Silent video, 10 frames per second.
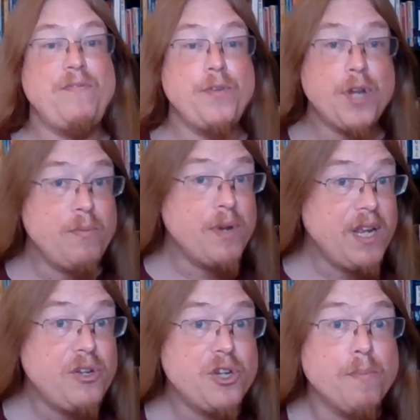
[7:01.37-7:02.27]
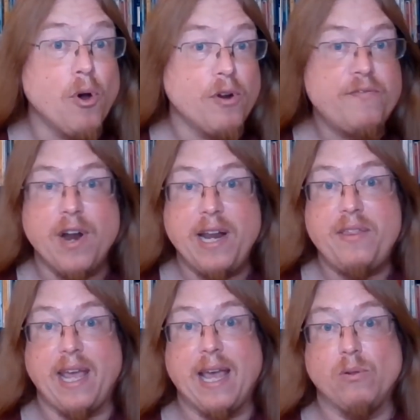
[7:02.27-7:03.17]
you don't need your board for
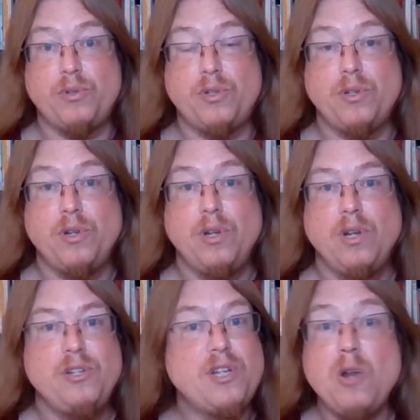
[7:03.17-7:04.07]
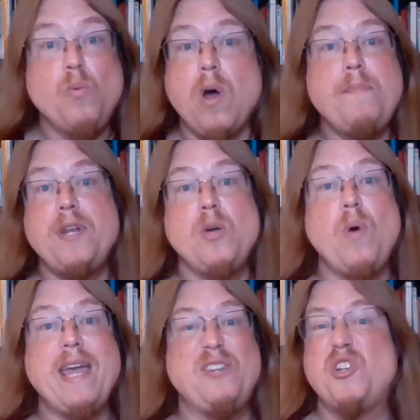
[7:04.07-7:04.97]
anything else, don't wipe it
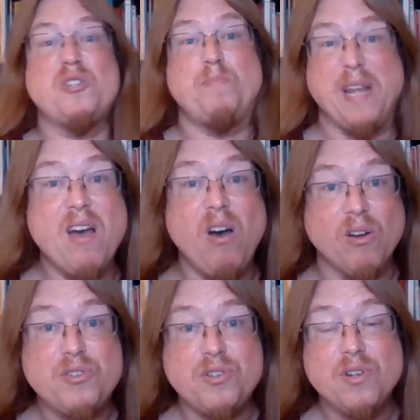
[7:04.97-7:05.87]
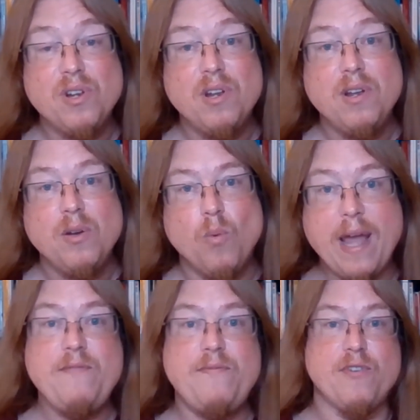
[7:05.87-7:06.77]
away just because.
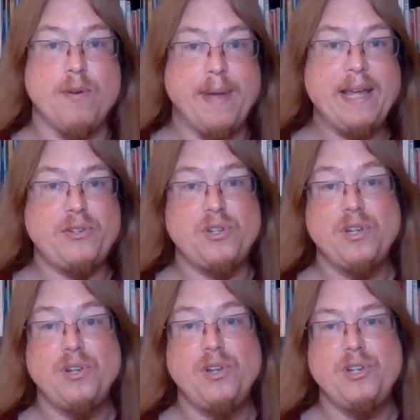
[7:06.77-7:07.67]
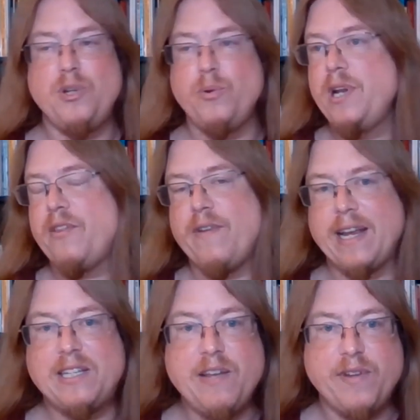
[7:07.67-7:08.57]
Wait for a bit, do another
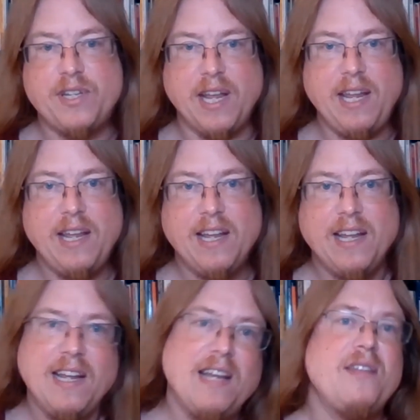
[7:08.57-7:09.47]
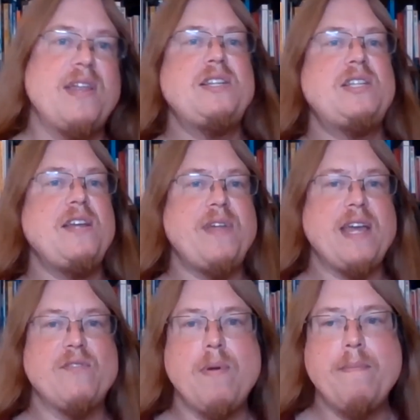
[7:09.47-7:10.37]
activity, then see if they
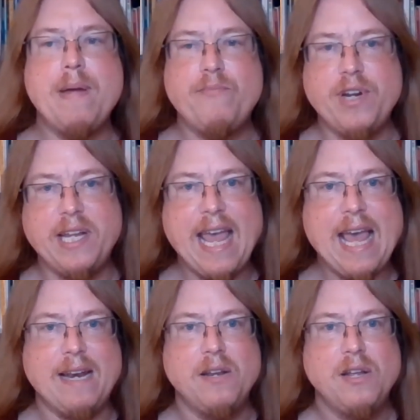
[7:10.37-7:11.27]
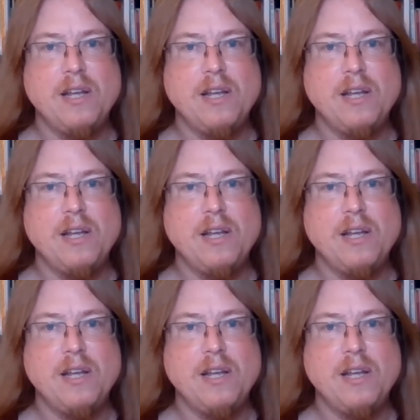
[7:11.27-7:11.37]
can remember it again.